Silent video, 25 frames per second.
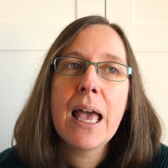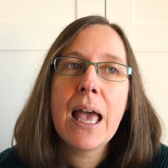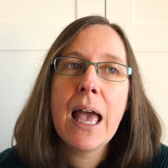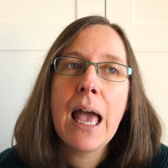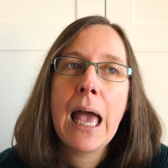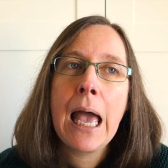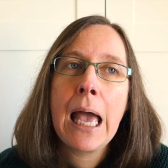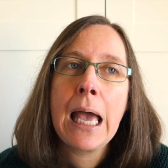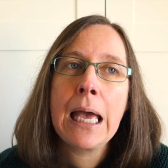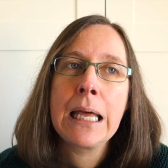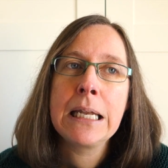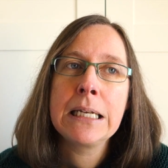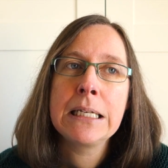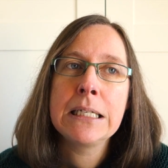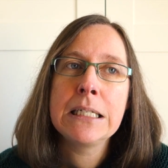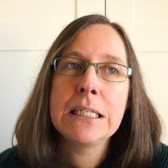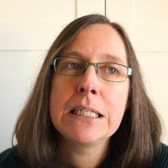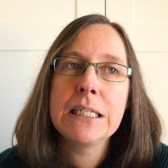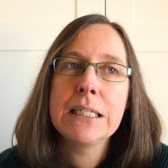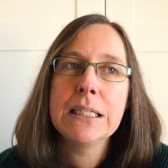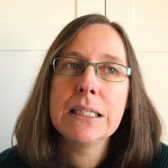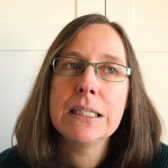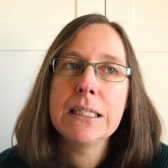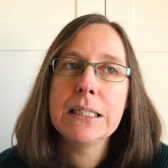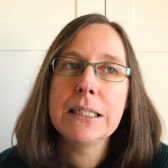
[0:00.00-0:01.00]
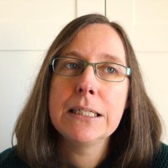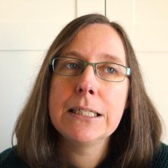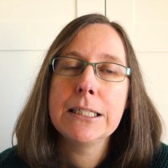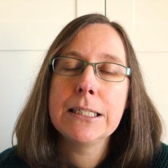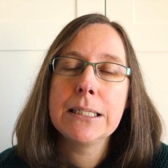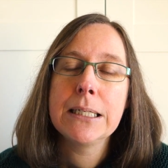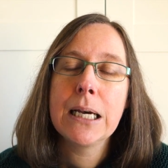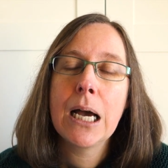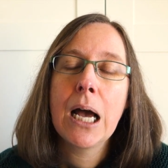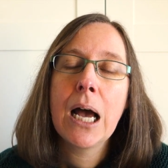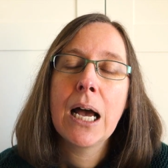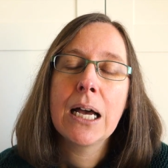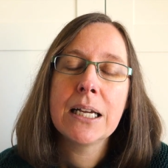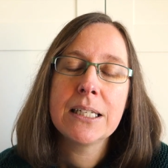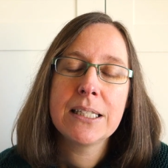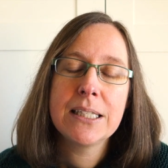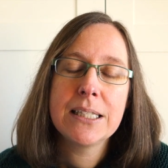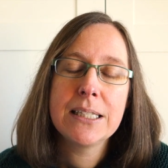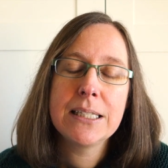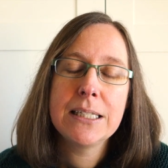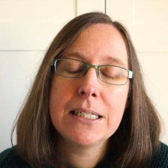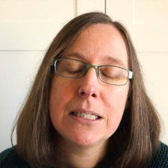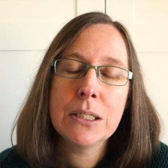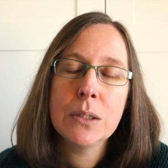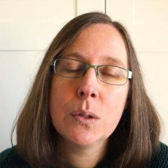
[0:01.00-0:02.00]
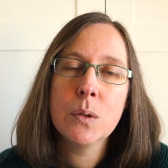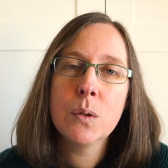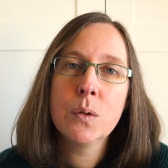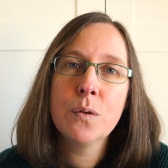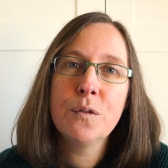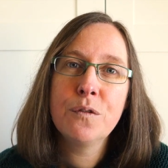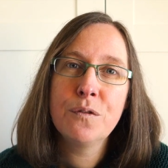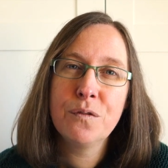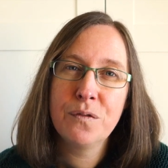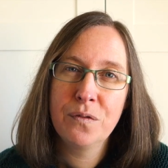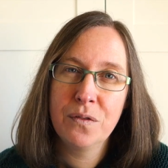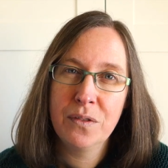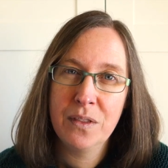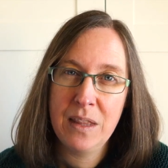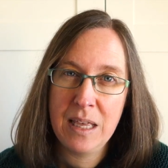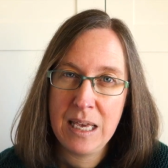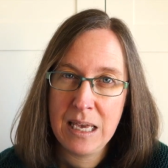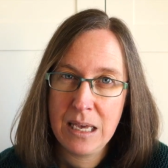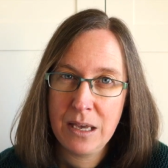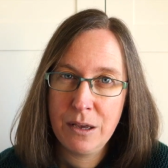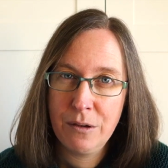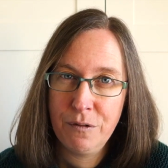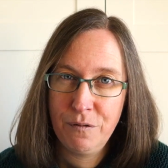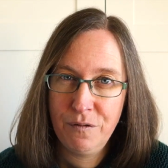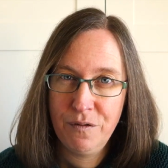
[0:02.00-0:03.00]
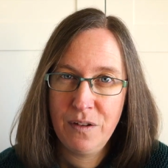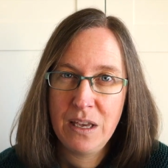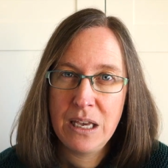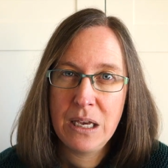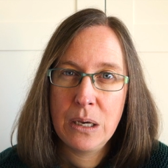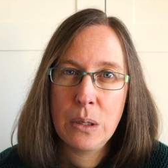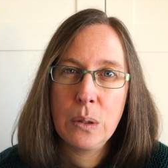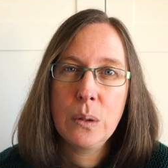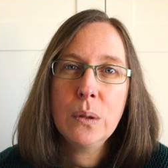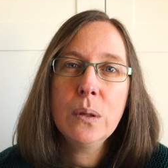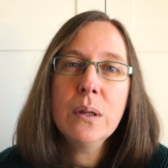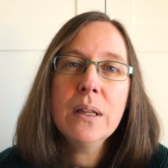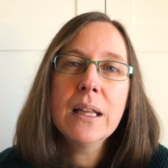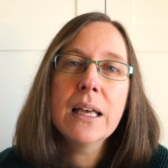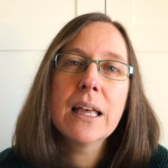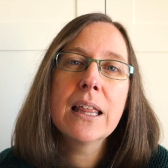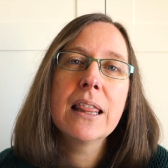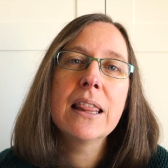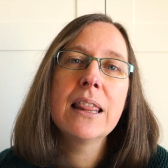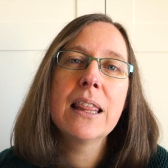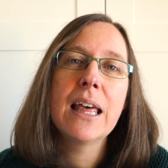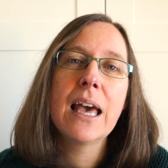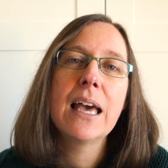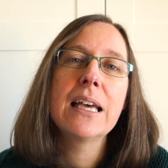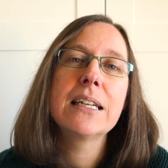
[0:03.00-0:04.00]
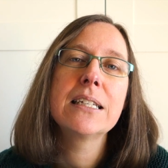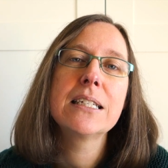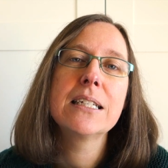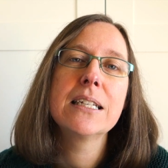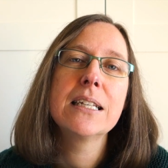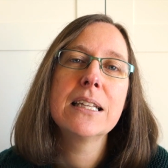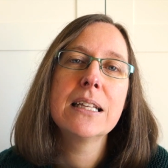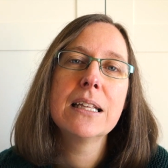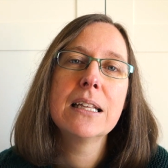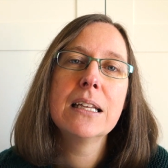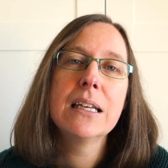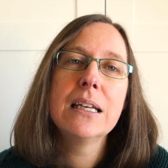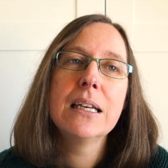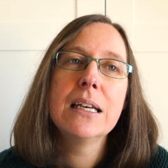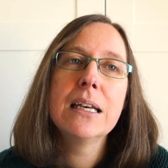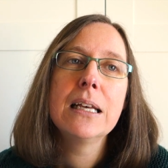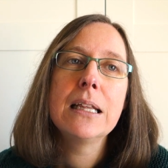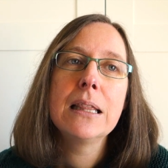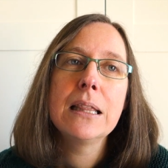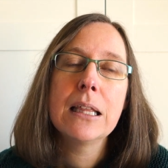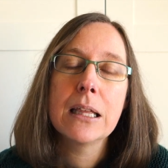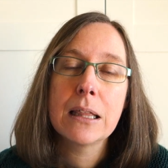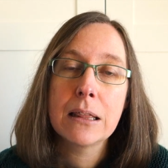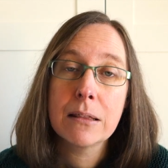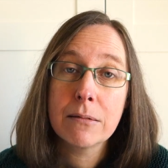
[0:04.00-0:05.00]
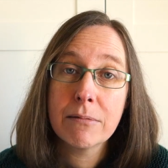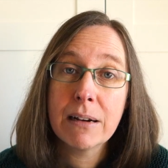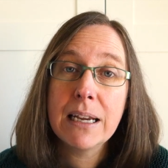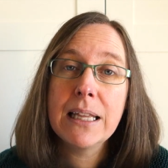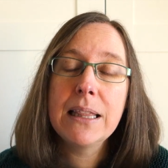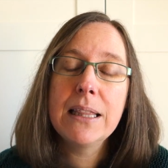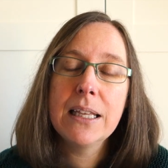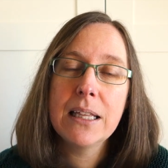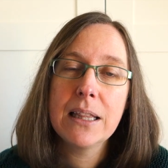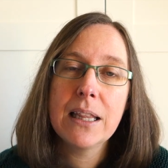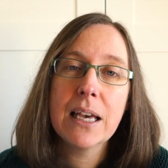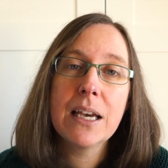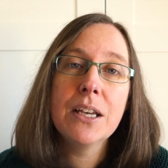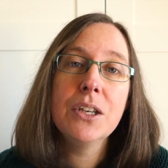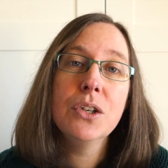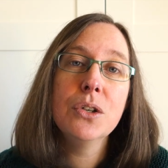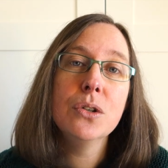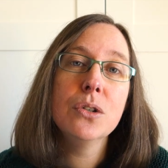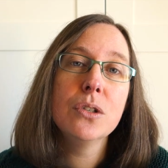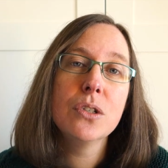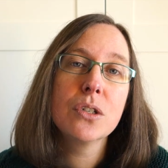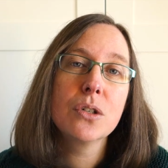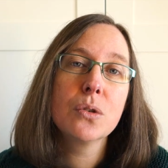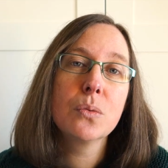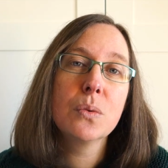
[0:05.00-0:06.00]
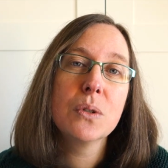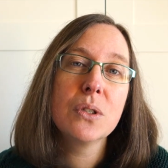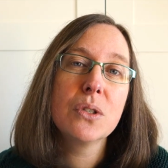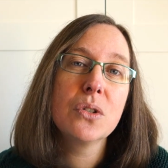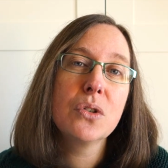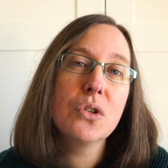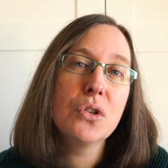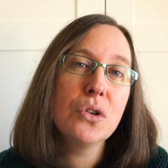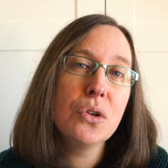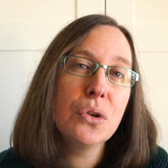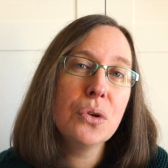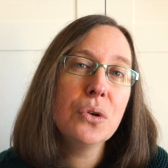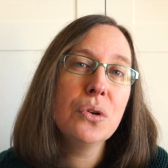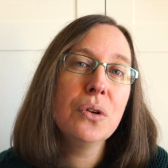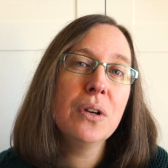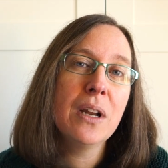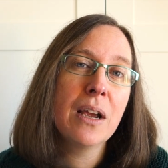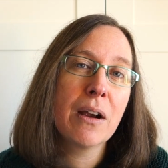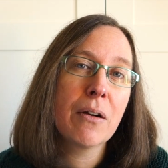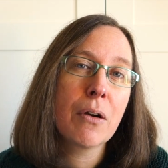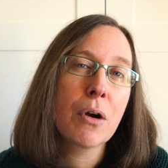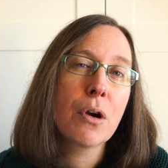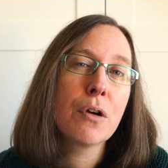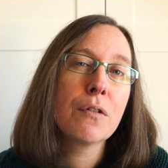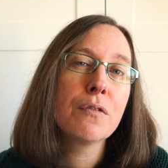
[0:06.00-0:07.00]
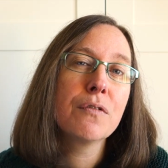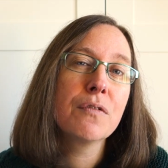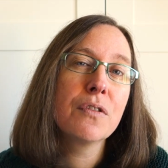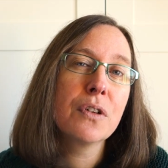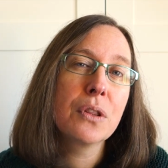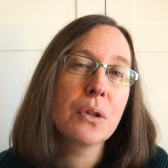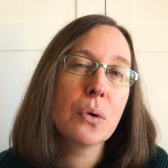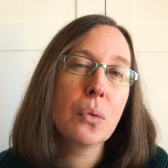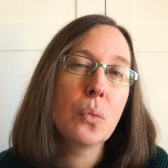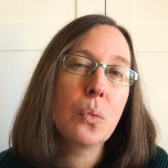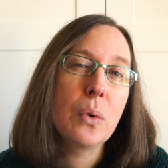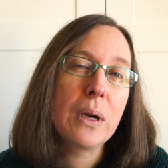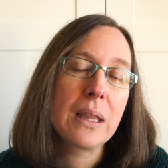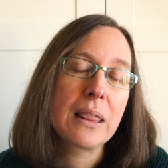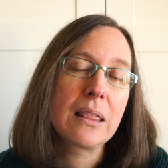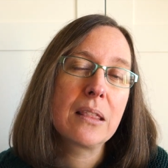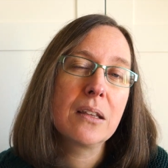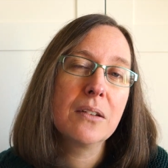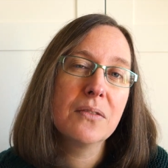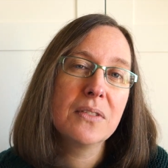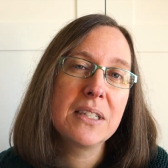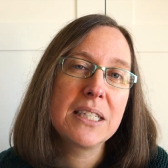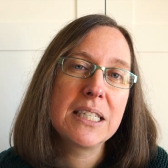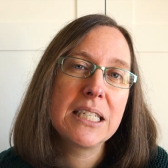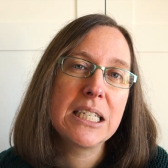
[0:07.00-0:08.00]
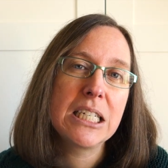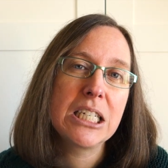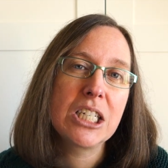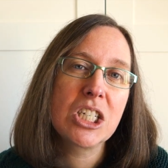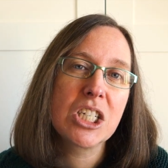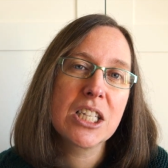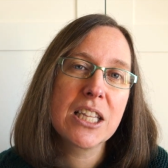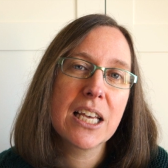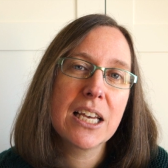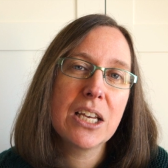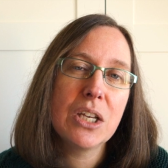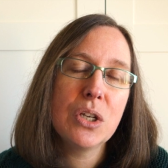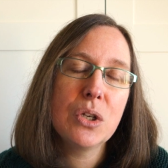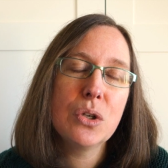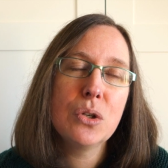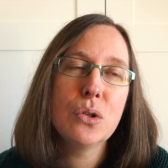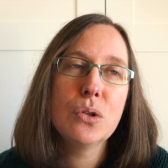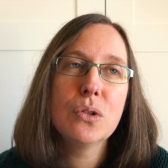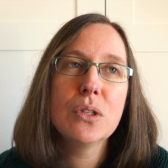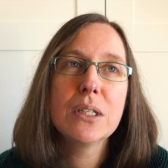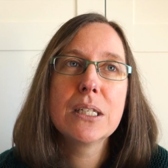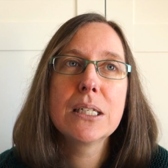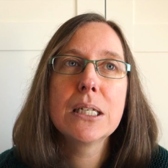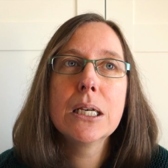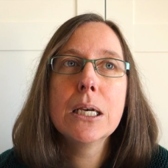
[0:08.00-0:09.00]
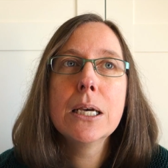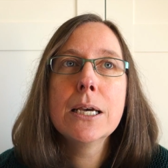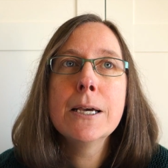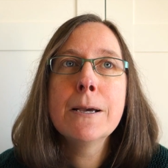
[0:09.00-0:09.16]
and I still feel that the thread that they used was too narrow for the width of stitch they used,